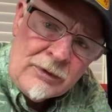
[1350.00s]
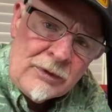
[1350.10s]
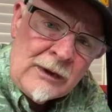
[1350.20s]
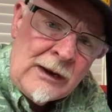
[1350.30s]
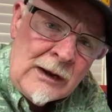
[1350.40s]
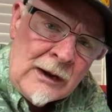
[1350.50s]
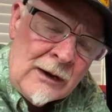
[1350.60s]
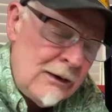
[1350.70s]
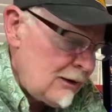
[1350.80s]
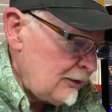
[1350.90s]
the
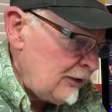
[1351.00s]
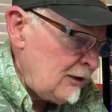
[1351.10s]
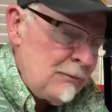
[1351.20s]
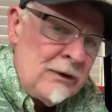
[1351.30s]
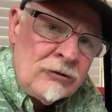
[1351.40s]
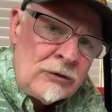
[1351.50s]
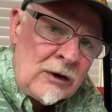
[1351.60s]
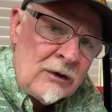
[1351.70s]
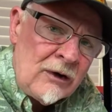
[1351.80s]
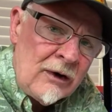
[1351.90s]

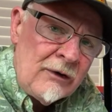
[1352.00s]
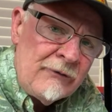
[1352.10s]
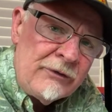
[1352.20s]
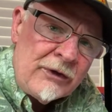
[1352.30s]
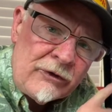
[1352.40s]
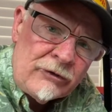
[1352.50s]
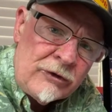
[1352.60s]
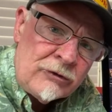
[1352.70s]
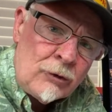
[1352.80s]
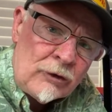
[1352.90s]
administrator of the
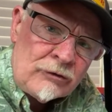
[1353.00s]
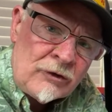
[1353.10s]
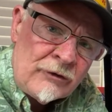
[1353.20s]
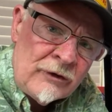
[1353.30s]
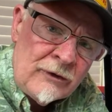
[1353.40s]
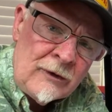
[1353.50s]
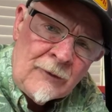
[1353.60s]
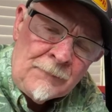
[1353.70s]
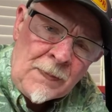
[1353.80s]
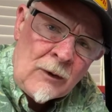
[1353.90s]
Discord server.
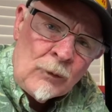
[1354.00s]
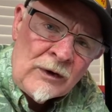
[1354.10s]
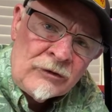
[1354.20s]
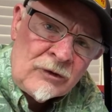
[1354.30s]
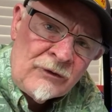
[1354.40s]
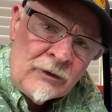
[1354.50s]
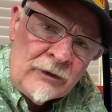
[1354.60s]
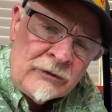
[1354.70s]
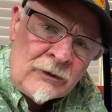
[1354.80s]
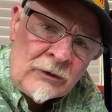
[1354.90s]
On one server
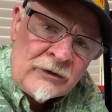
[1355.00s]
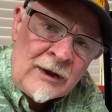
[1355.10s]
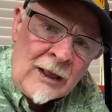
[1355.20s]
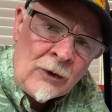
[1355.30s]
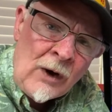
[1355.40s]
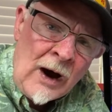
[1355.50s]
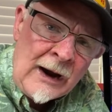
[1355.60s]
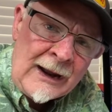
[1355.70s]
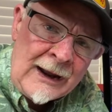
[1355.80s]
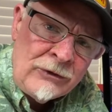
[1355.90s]
he's known as Hello Hi
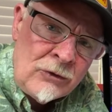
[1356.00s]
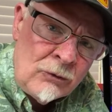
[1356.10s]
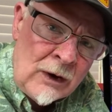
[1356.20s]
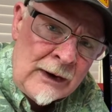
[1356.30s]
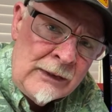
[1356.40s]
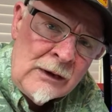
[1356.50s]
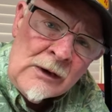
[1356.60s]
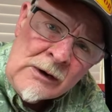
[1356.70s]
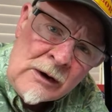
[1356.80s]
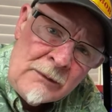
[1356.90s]
821.
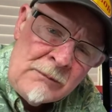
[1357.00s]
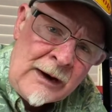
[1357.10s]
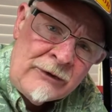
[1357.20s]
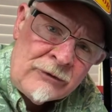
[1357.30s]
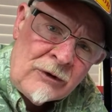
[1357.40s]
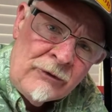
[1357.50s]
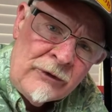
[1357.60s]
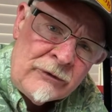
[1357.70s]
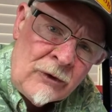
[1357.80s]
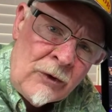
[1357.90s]
On my server
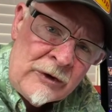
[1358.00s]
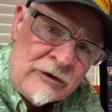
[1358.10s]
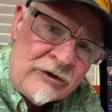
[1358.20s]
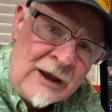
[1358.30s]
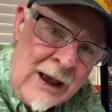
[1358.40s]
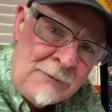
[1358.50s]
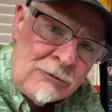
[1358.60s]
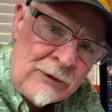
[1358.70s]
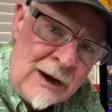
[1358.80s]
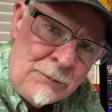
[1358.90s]
he's known as Gamma
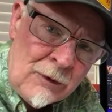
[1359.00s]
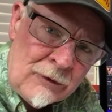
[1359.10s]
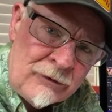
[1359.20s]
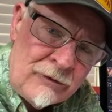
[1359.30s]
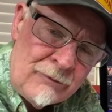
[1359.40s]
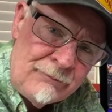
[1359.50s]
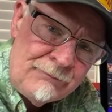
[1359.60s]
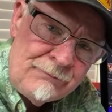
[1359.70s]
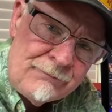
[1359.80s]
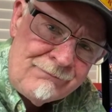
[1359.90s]
Rayburst.
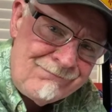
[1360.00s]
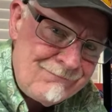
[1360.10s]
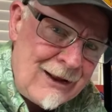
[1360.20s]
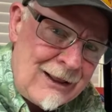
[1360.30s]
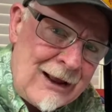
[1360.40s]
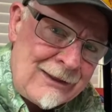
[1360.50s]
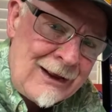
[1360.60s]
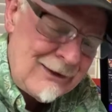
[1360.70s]
I like that